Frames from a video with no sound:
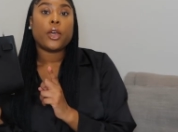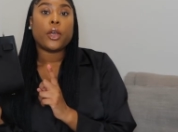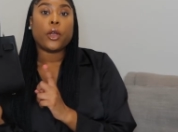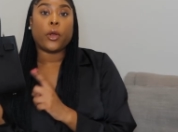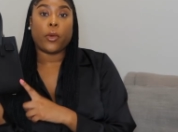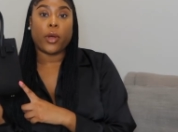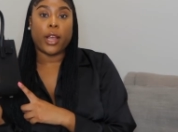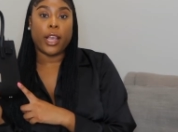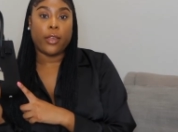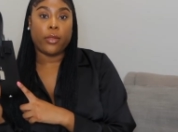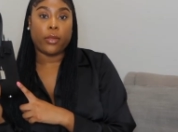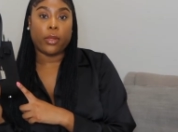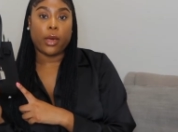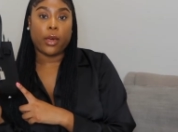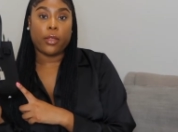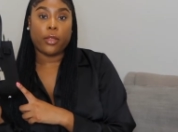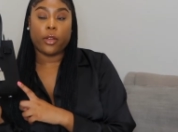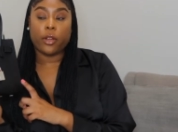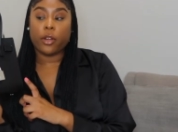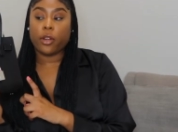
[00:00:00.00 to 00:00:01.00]
grain
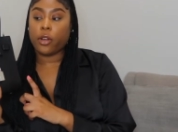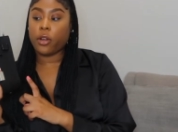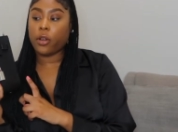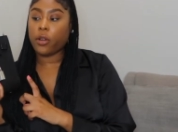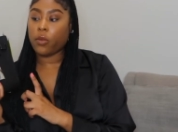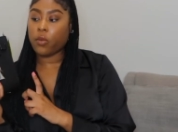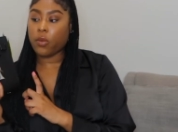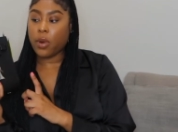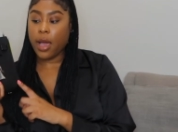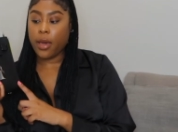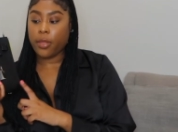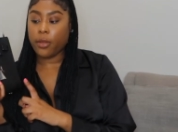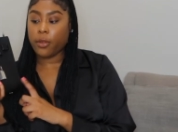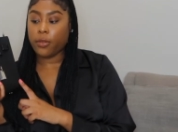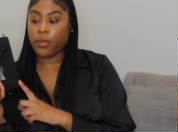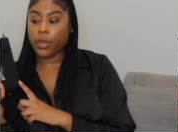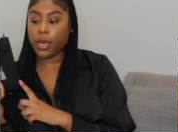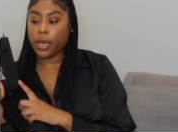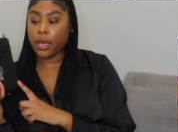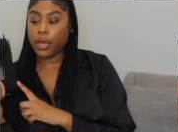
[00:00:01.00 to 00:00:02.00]
leather rather
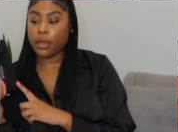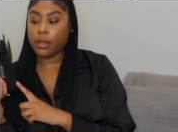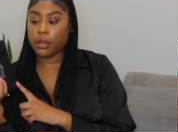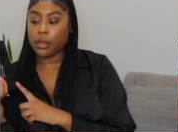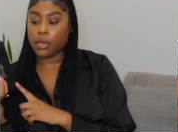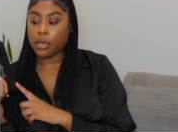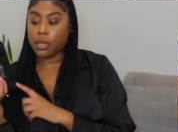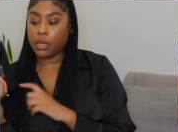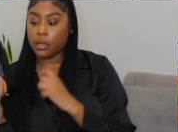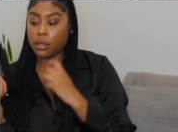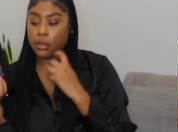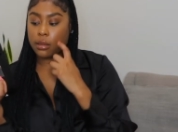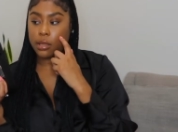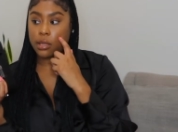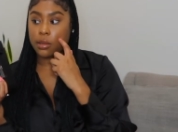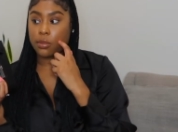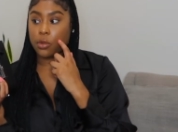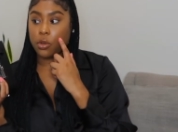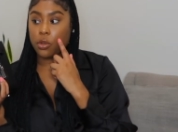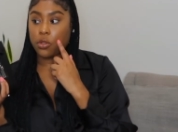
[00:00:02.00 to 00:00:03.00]
than the
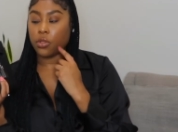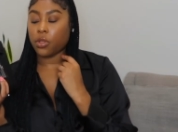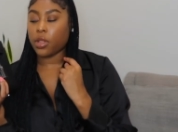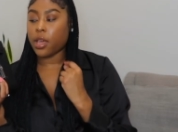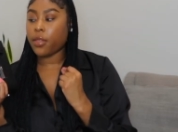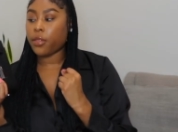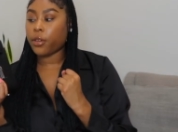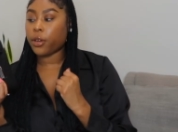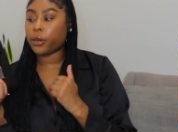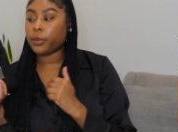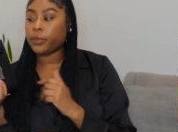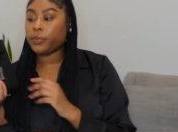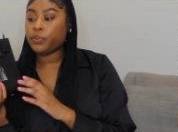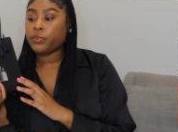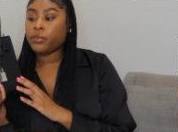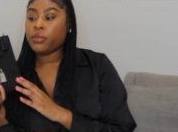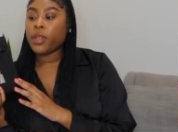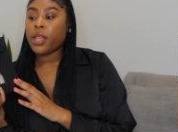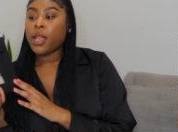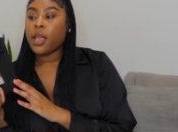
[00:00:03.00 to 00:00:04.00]
smooth leather.
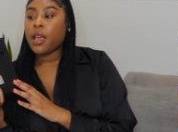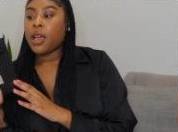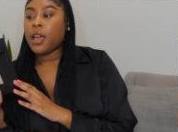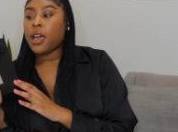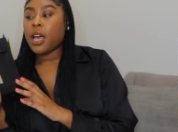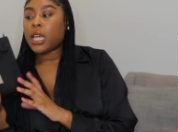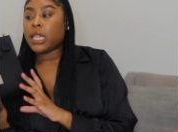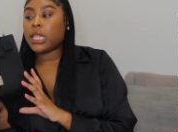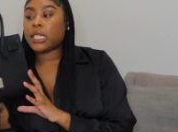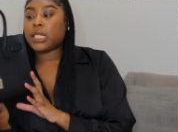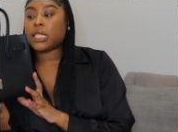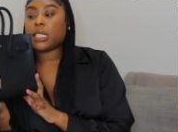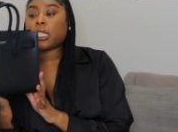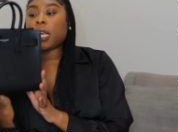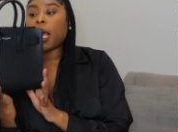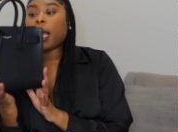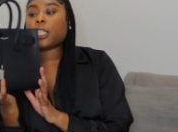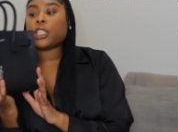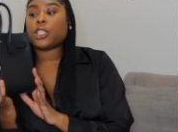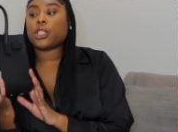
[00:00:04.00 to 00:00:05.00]
This is
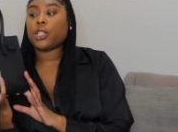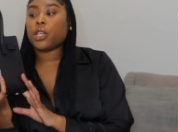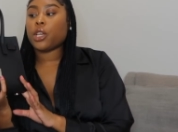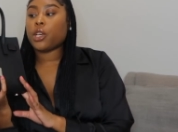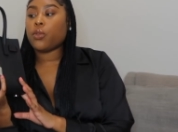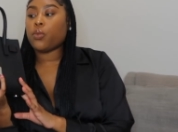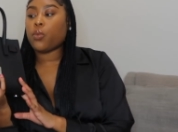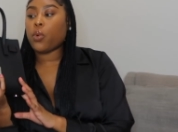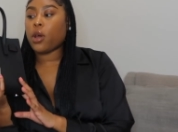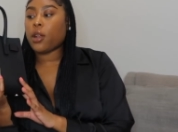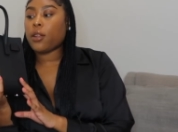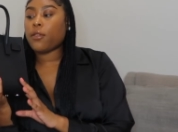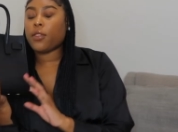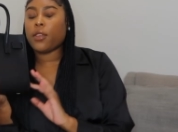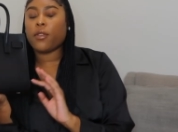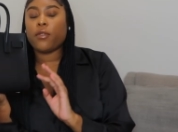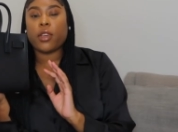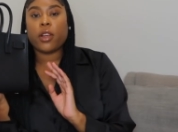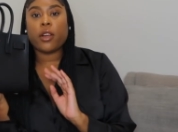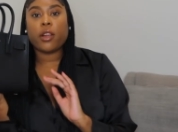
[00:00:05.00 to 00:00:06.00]
actually one of
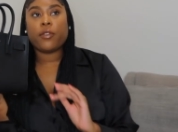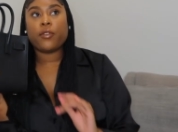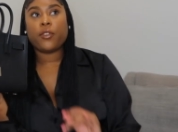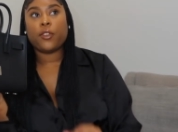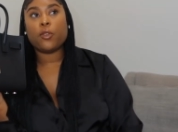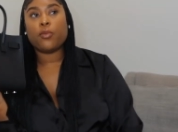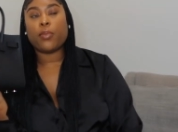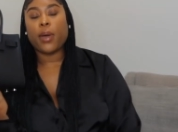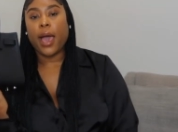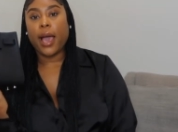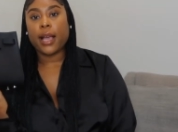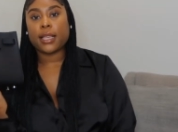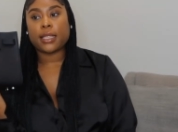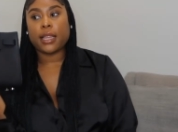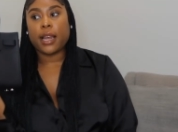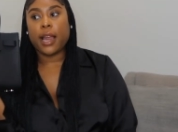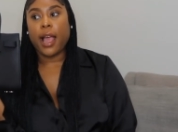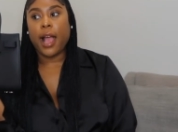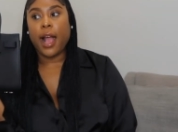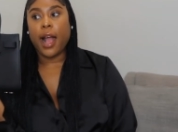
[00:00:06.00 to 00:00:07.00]
the very few bags
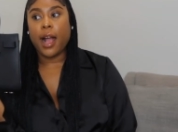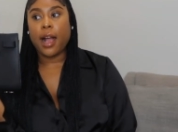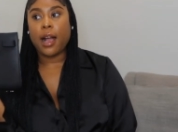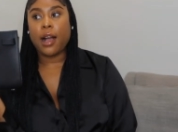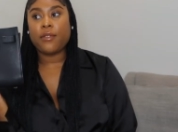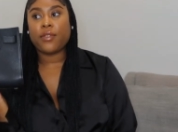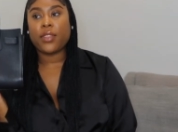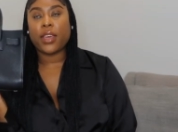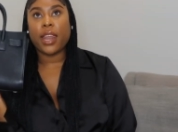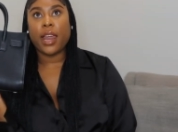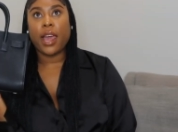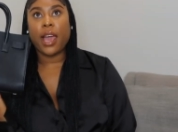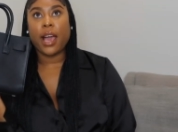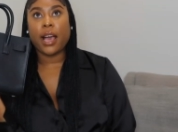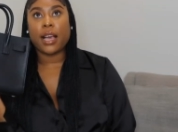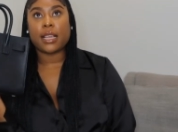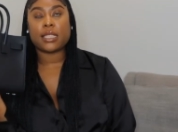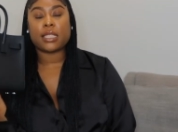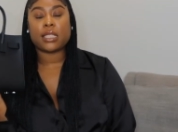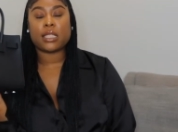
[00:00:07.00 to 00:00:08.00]
that I have that
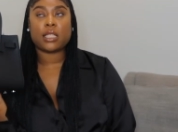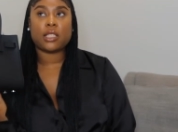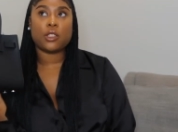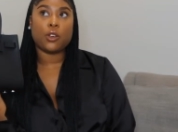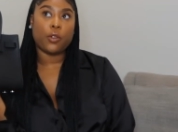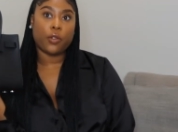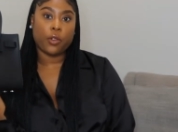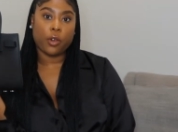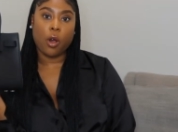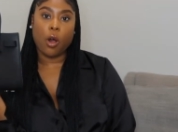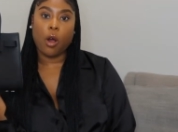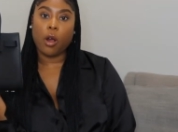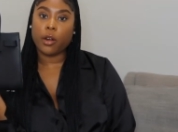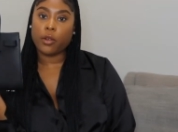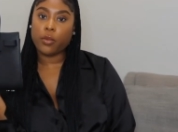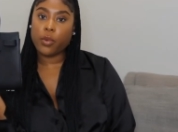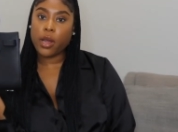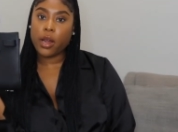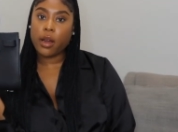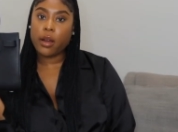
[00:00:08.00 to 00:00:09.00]
has silver
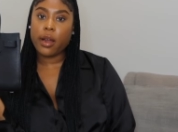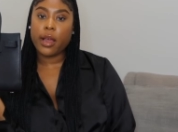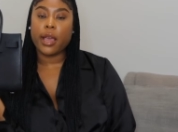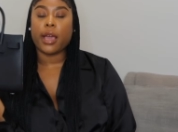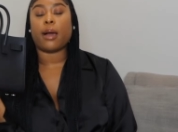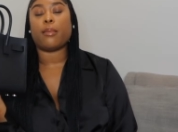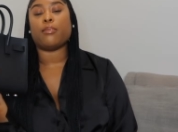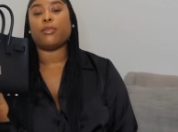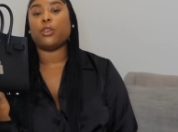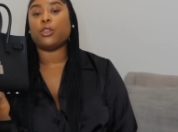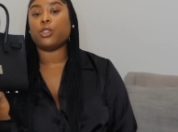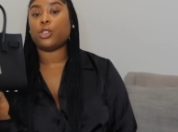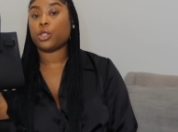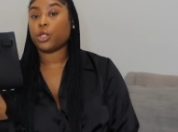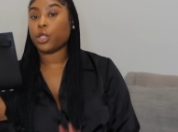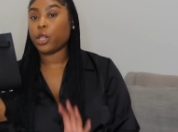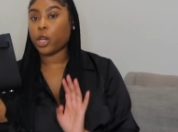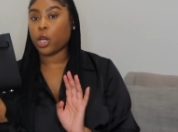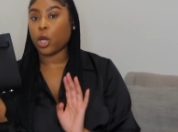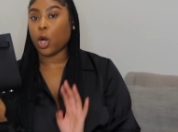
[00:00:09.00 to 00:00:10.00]
hardware. I'm
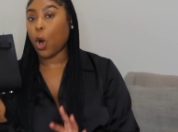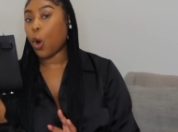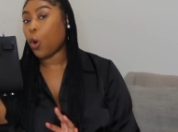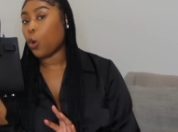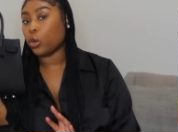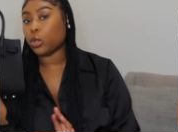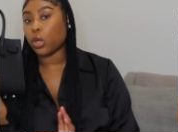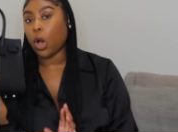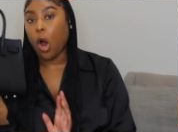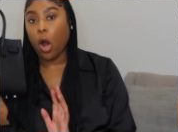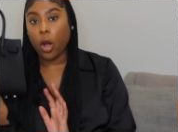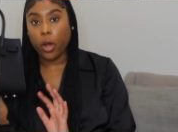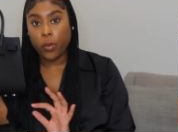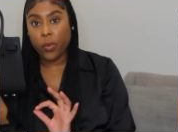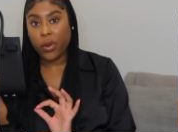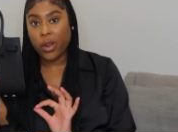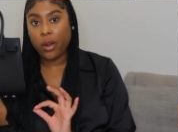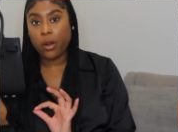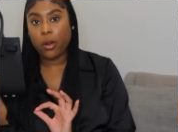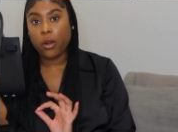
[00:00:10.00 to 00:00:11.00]
usually a gold
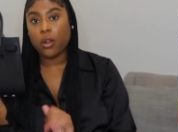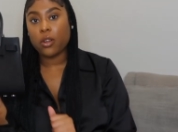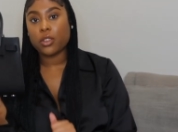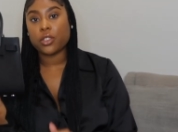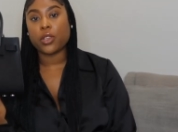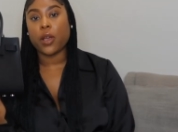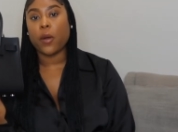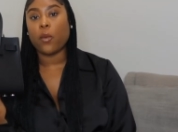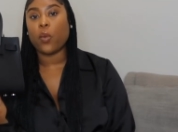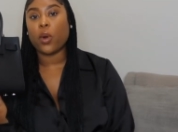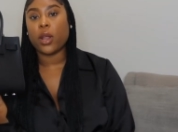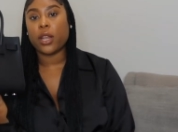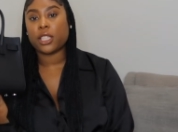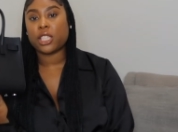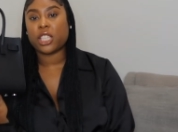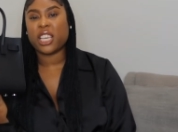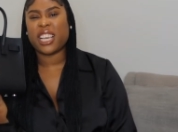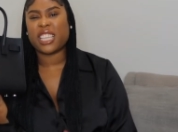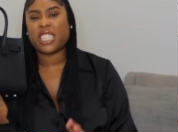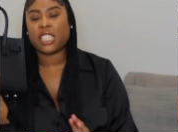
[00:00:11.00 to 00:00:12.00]
hardware girl, so I wanted
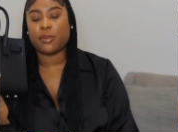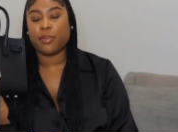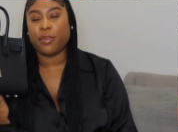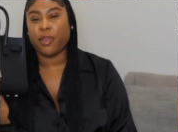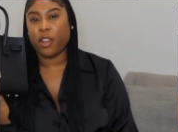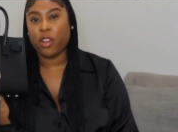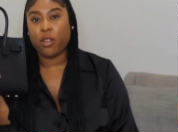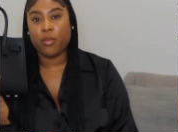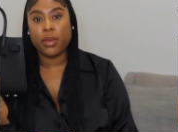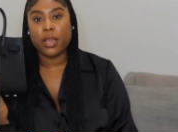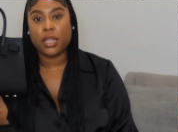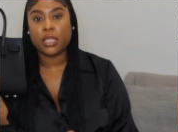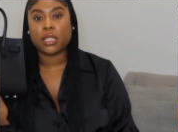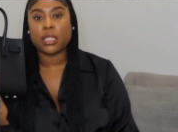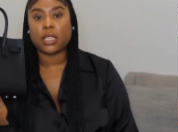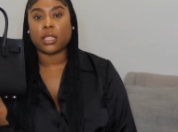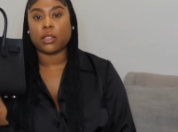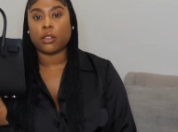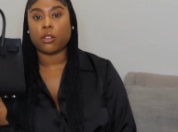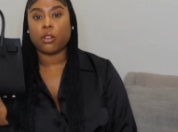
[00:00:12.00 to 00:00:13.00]
to experiment
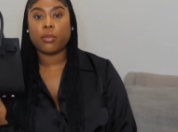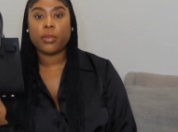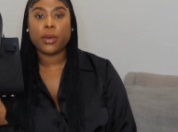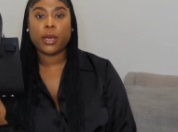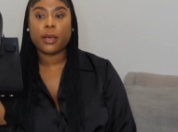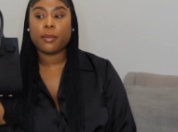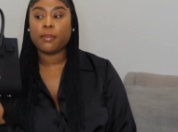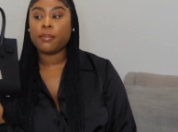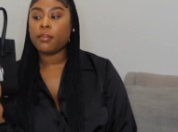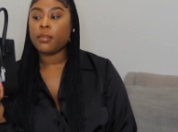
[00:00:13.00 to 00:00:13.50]
a little bit.